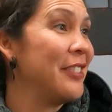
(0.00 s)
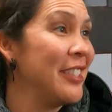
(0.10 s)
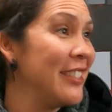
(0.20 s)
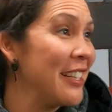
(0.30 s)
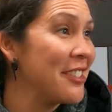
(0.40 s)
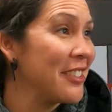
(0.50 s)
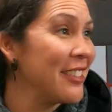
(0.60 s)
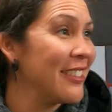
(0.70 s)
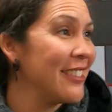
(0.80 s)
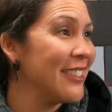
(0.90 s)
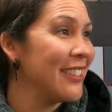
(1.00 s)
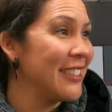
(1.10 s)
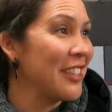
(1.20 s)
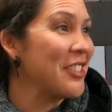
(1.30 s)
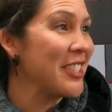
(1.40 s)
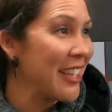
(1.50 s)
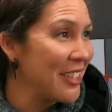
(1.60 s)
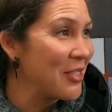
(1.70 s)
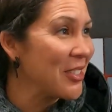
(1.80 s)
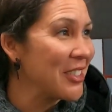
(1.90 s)
the desert on the other side
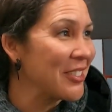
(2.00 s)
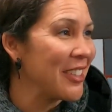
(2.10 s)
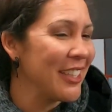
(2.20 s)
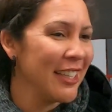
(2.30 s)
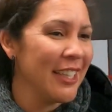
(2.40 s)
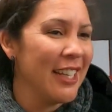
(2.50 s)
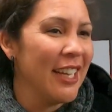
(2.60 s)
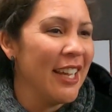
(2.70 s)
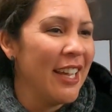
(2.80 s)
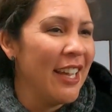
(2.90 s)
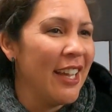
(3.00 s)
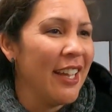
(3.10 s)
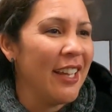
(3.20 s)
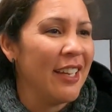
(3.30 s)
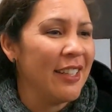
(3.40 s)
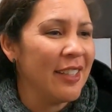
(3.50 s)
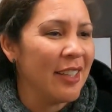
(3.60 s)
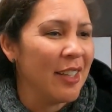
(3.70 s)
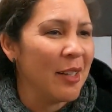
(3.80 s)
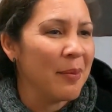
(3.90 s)
of the world, right? Yeah. And
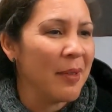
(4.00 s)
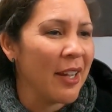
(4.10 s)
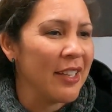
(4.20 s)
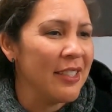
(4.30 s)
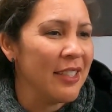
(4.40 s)
I